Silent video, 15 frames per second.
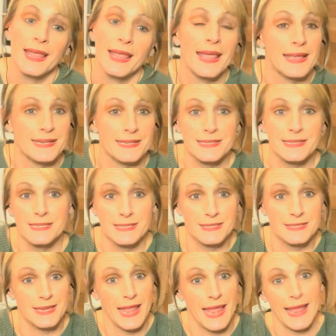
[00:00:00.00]
He's,
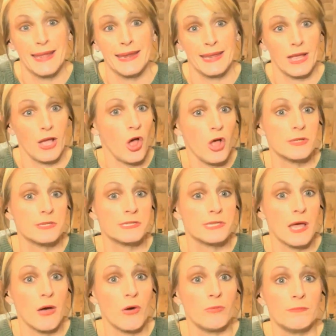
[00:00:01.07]
and he
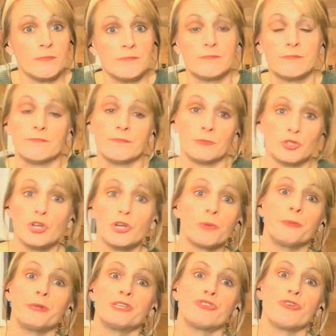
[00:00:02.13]
also took
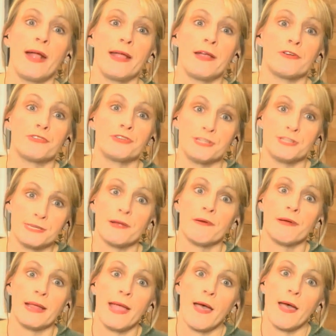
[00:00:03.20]
Mister Anger's
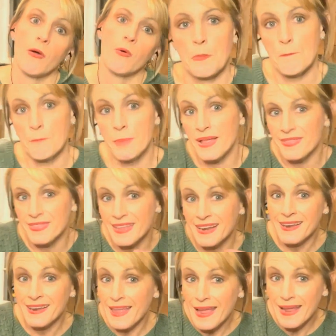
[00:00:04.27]
stereo. But
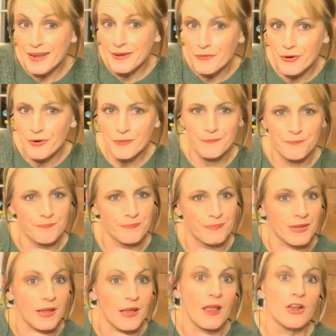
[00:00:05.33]
then later,
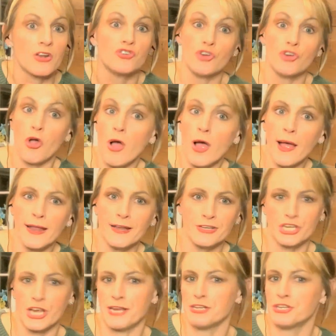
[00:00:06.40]
John
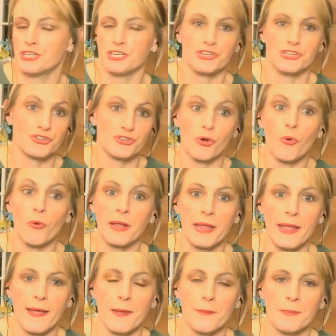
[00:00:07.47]
changed his story
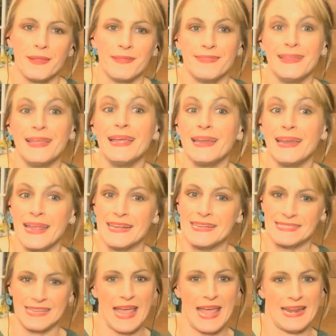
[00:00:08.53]
up. Then he
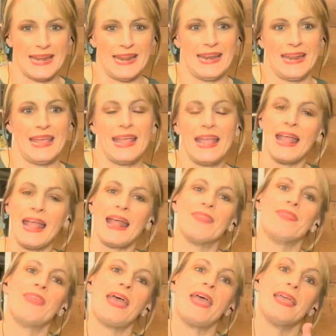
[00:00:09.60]
stated
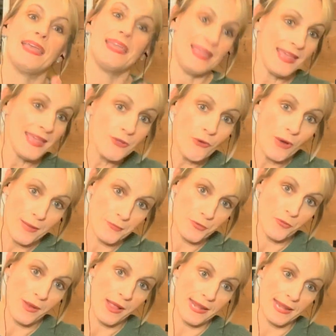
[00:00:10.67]
that he grabbed the
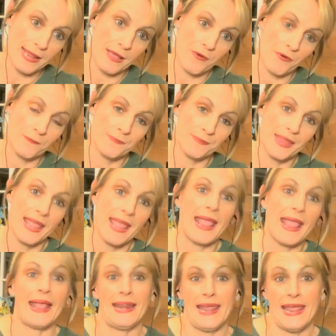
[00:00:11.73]
radio
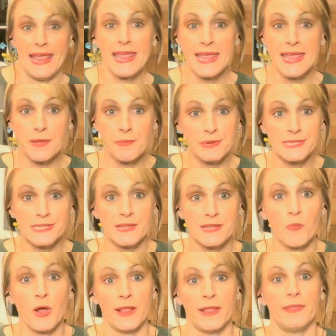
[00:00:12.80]
and he was the
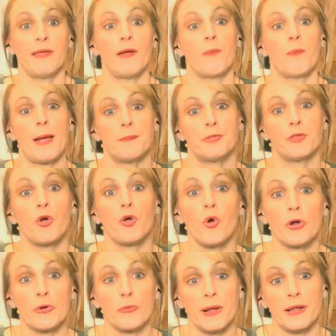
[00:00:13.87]
one that wrapped the cord
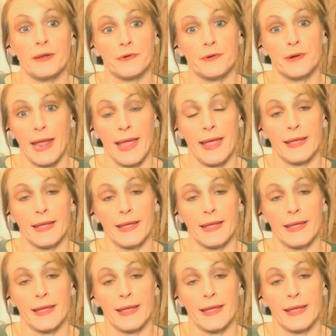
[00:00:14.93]
around her neck.